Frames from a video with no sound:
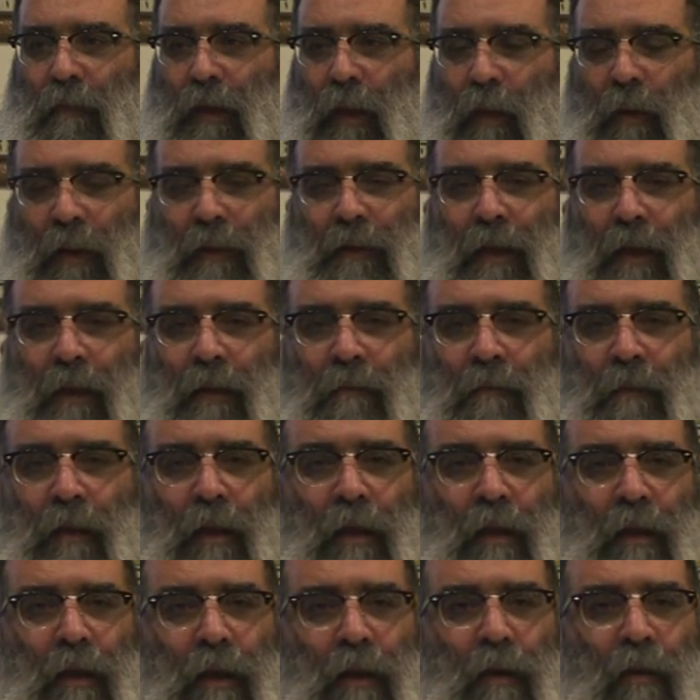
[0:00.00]
One time,
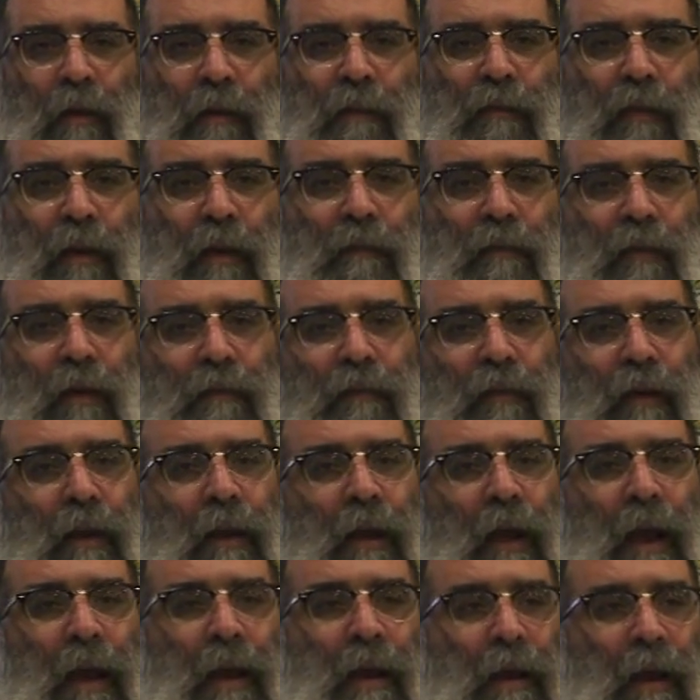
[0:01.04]
you know, if, if, if a
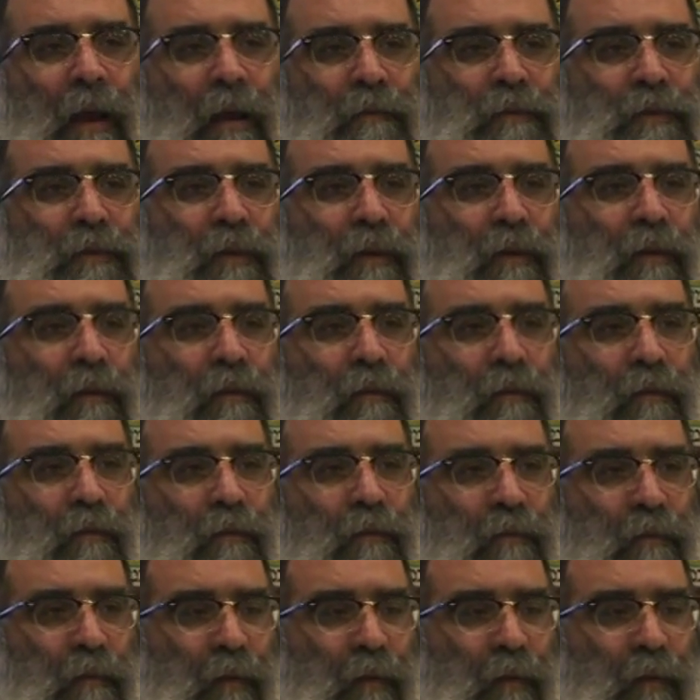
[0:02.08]
guy comes to you,